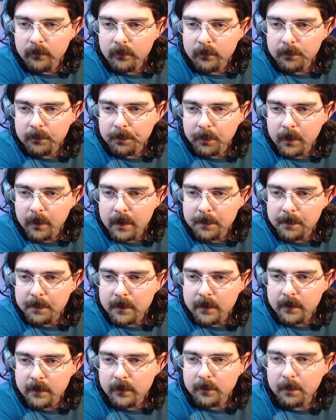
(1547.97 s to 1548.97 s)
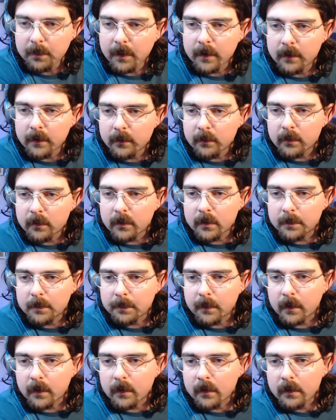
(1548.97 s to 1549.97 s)
Pretty Pleased by Dua
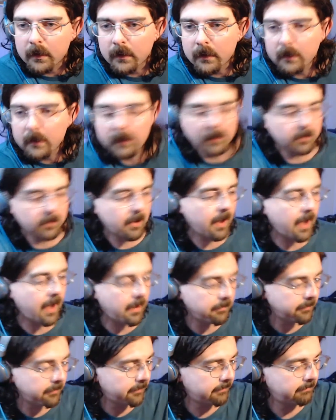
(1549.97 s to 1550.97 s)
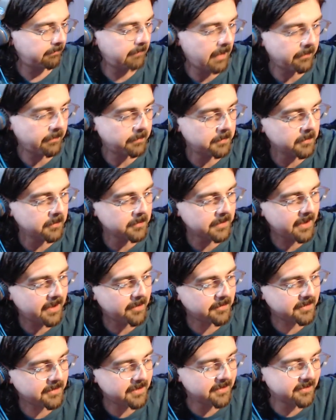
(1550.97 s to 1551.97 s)
Lipa. Okay, I'm not familiar with
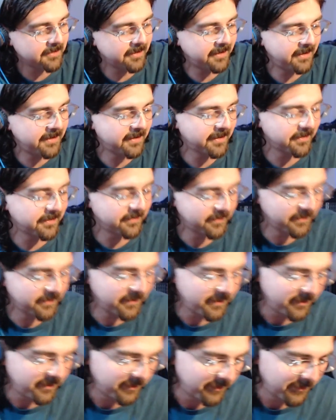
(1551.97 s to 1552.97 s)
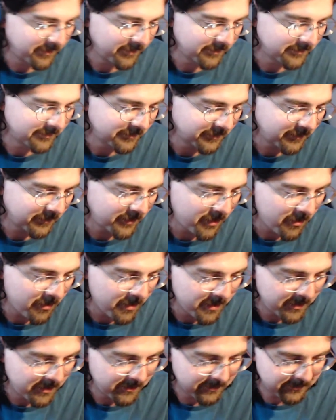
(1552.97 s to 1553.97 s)
that one either. I need to get
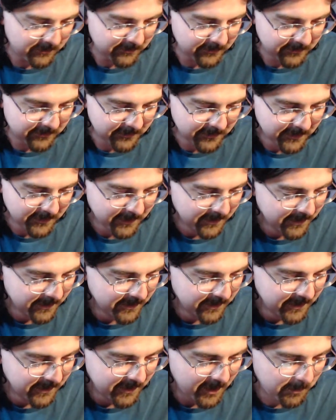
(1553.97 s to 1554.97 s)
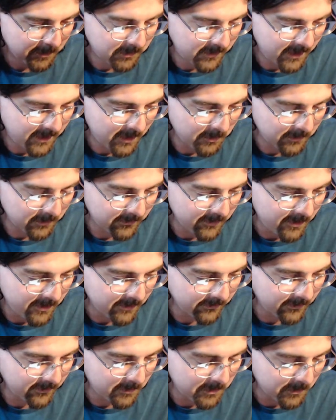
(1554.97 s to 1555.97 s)
current and up to date with
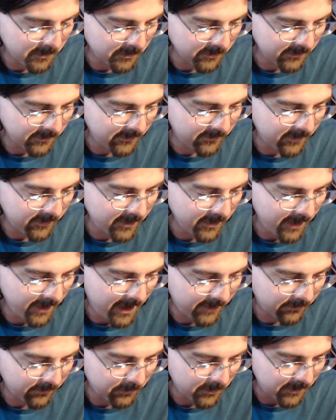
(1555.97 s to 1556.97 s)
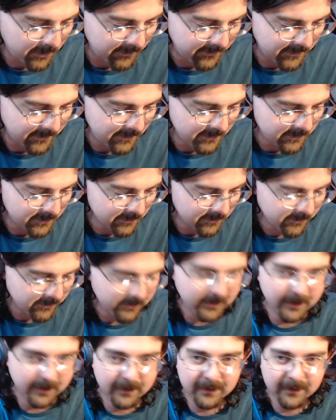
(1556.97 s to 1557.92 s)
songs that have been released in the last, 10 years?